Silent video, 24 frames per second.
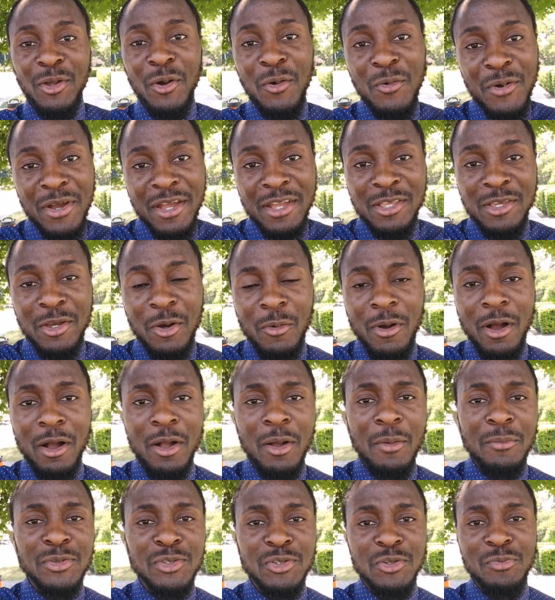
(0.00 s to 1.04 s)
doing you're
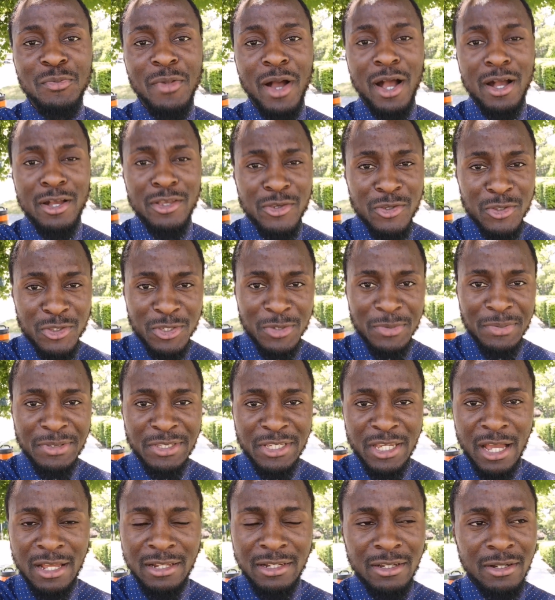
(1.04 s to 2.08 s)
welcome to my youtube
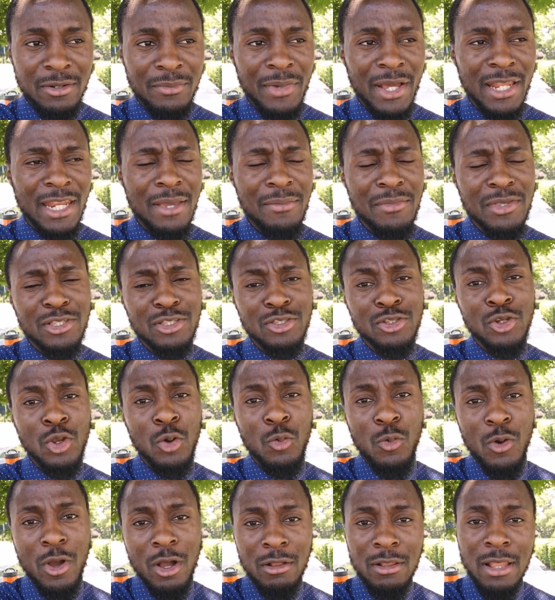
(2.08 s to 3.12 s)
channel my name is
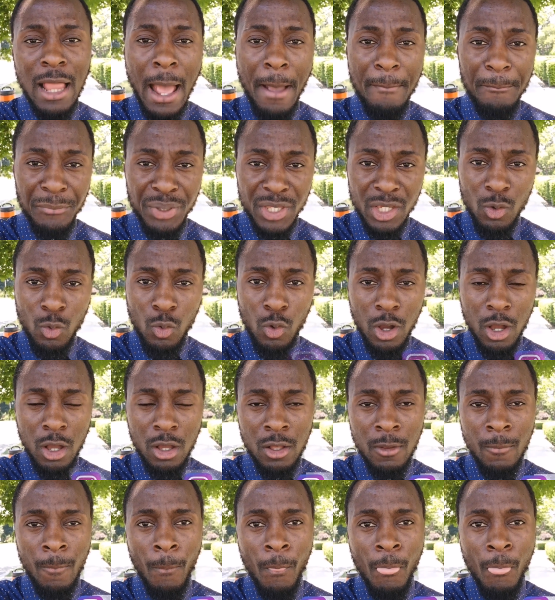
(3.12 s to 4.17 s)
noel
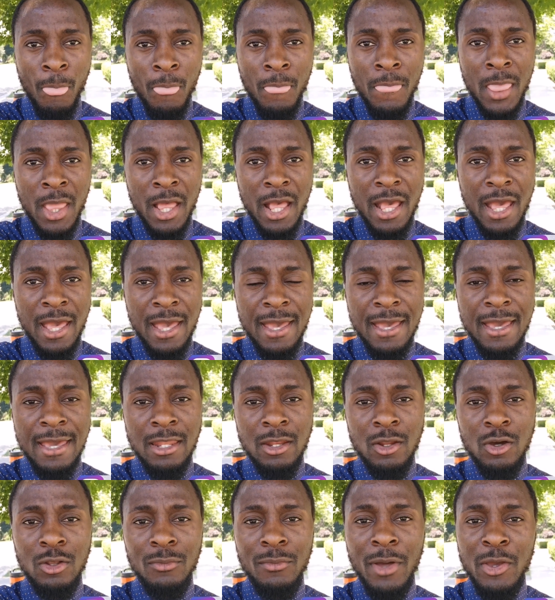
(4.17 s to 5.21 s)
abingwa
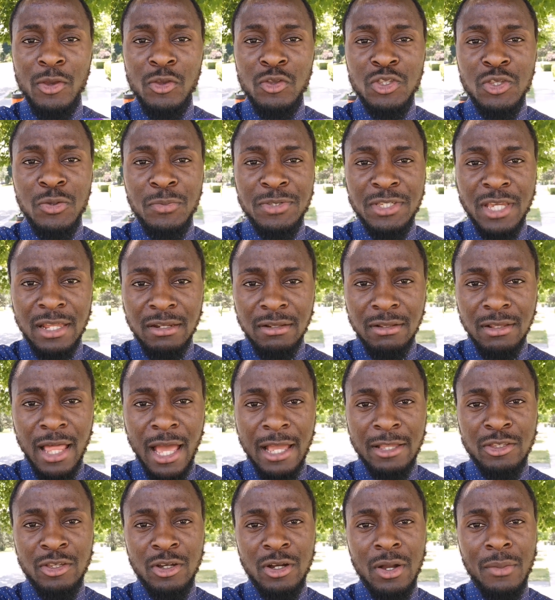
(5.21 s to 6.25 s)
and on my youtube channel
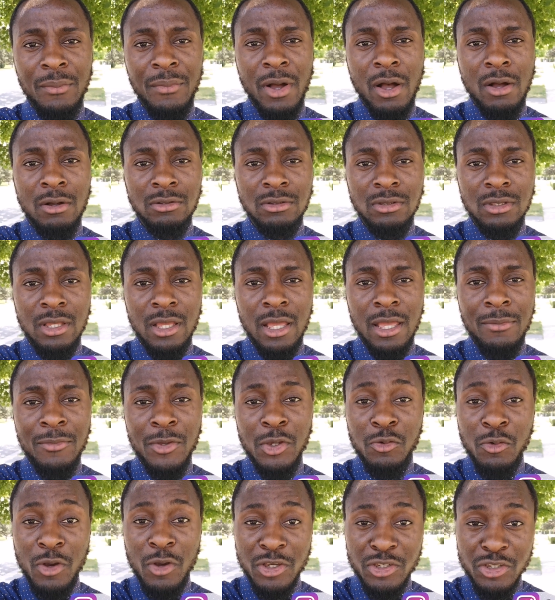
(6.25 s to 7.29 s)
i talk about
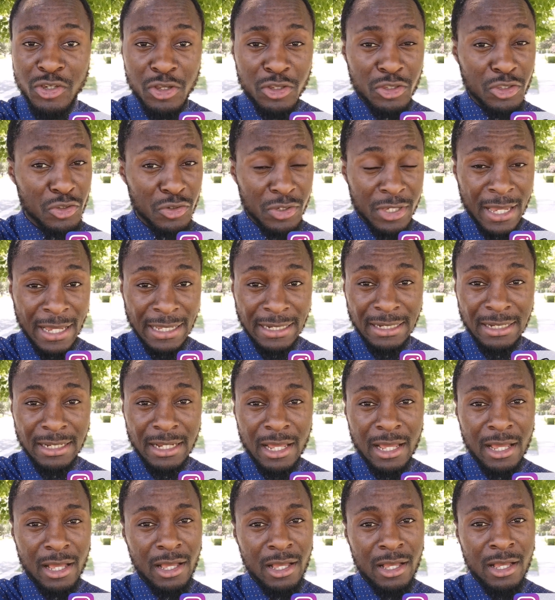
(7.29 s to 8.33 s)
immigration to
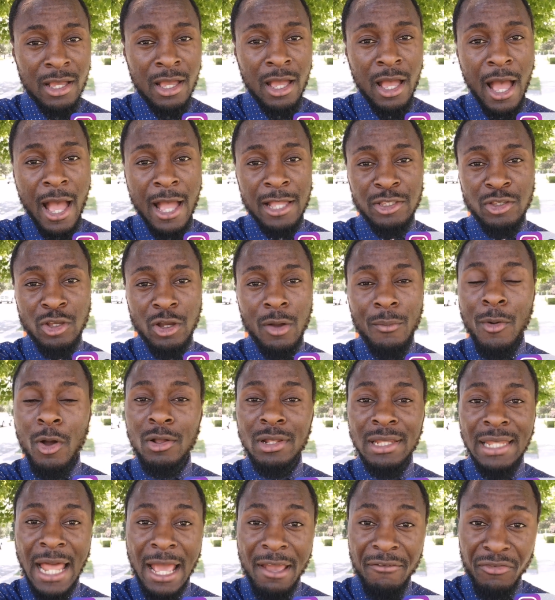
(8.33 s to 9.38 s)
canada i talk
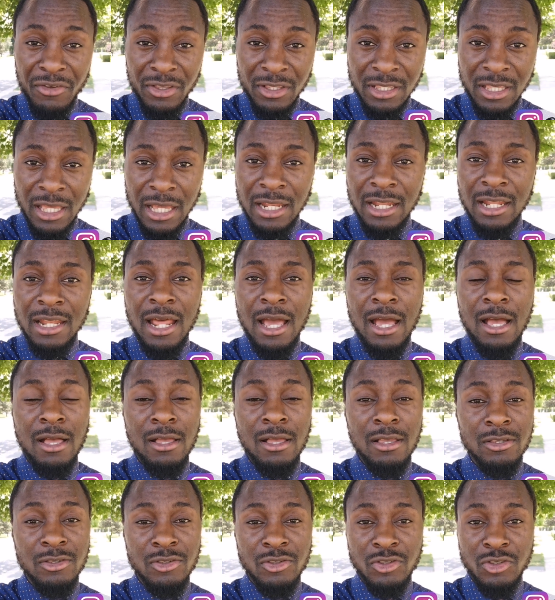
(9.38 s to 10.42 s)
about life in
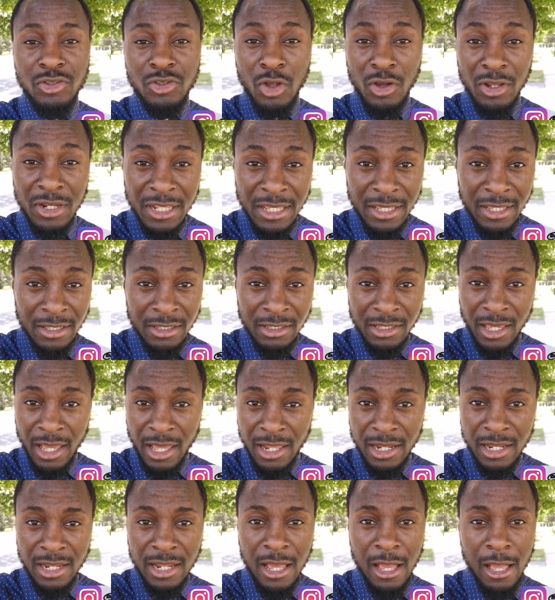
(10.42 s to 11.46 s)
canada studying in
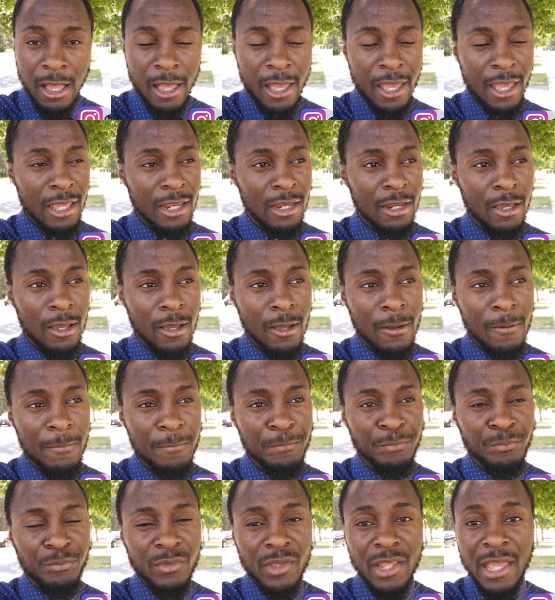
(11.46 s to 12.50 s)
canada and um,
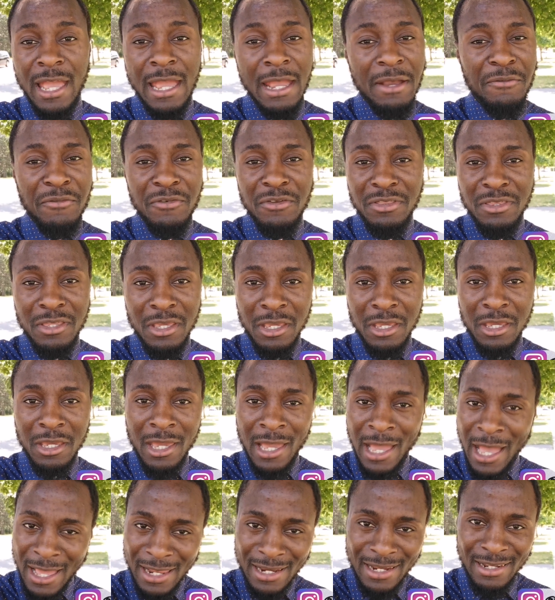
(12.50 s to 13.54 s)
everything
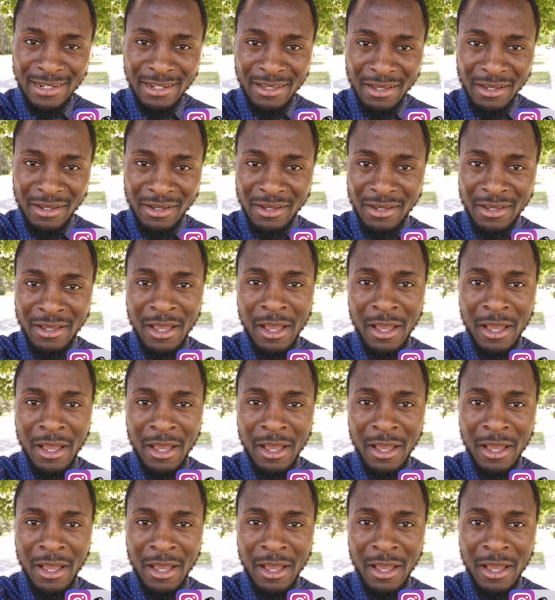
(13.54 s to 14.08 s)
canada